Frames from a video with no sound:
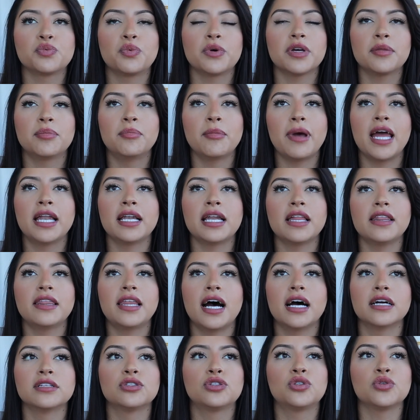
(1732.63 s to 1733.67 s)
with men
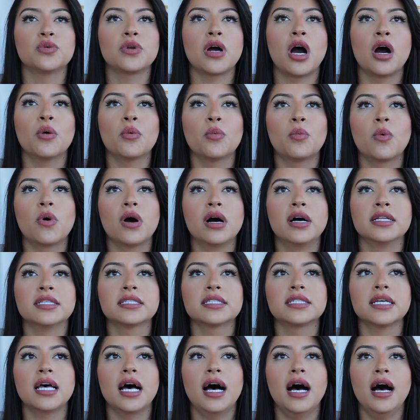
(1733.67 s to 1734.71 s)
that do not
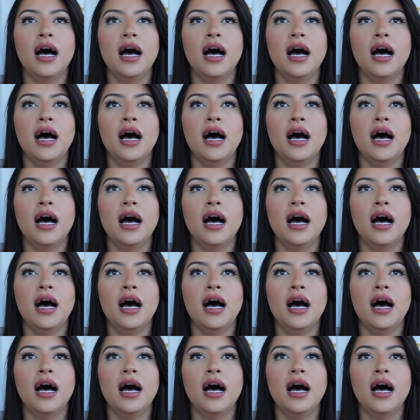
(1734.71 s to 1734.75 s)
want